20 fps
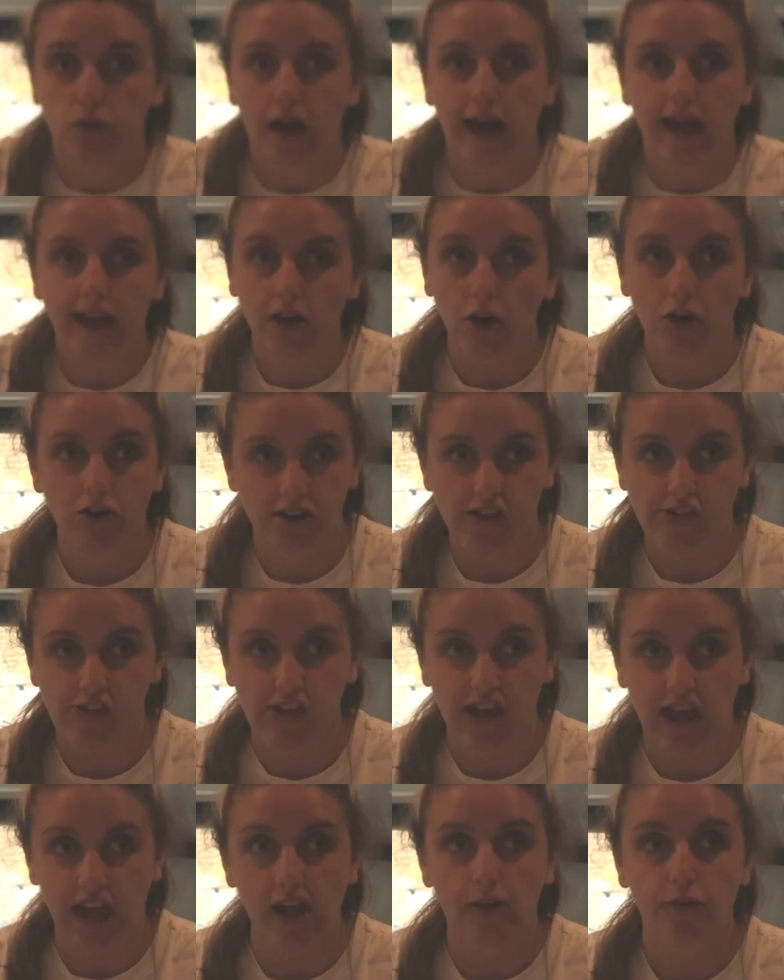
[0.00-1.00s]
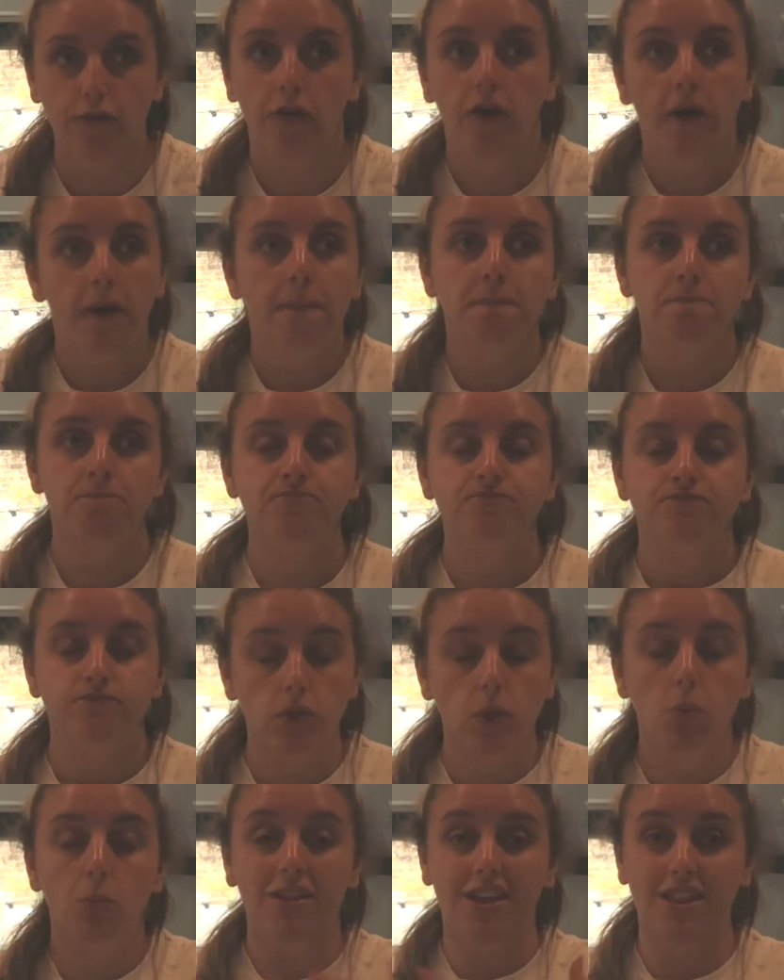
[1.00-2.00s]
Like honestly, if
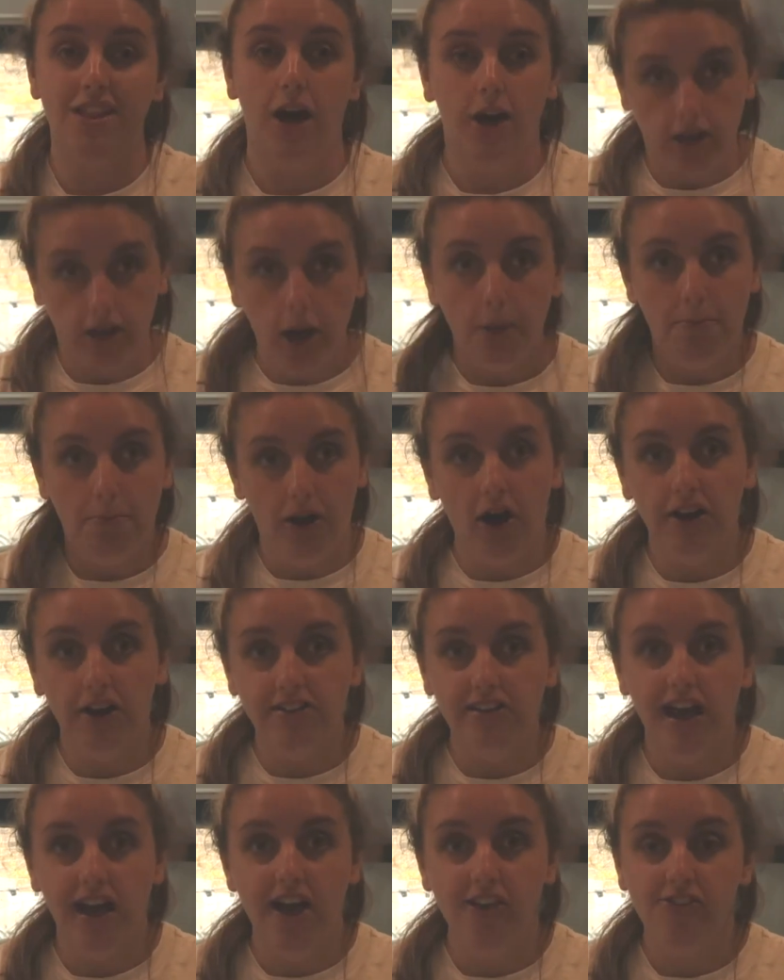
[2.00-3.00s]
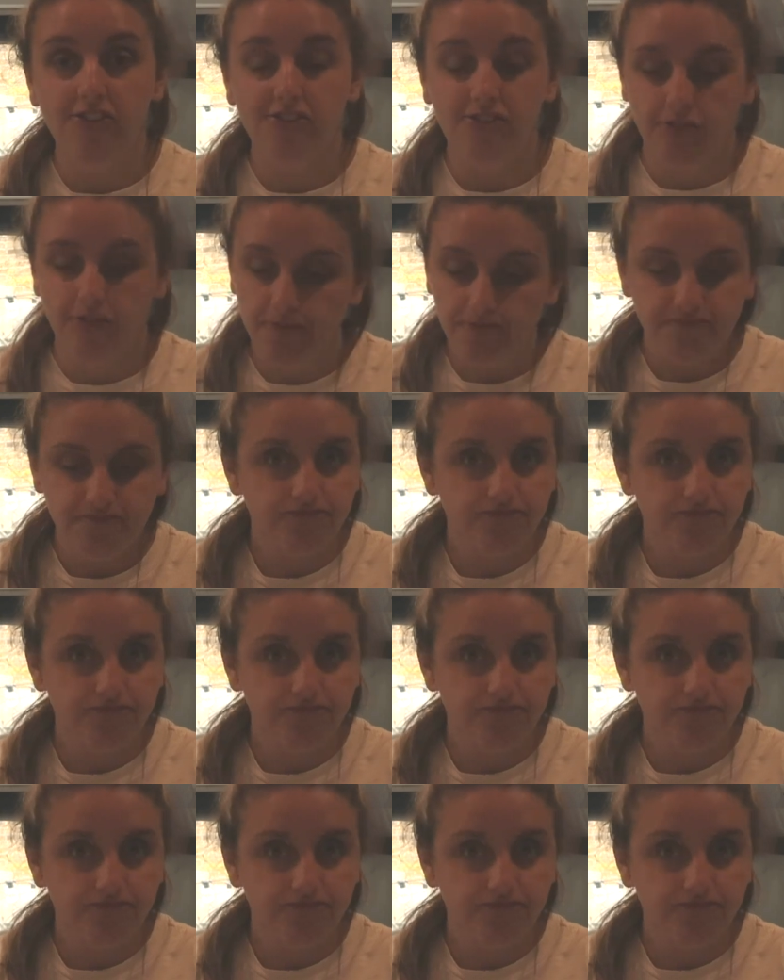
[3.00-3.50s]
we did like a blind test,